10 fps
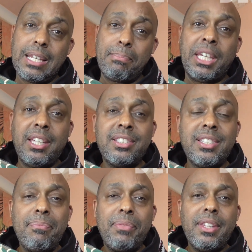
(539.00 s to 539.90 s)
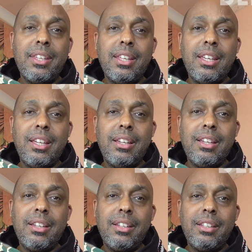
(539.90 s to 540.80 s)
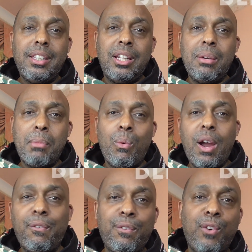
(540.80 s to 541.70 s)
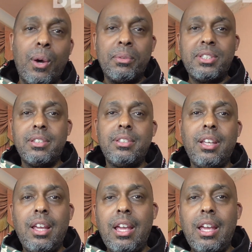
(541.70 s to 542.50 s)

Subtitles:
because, you know, my wife was phone and says,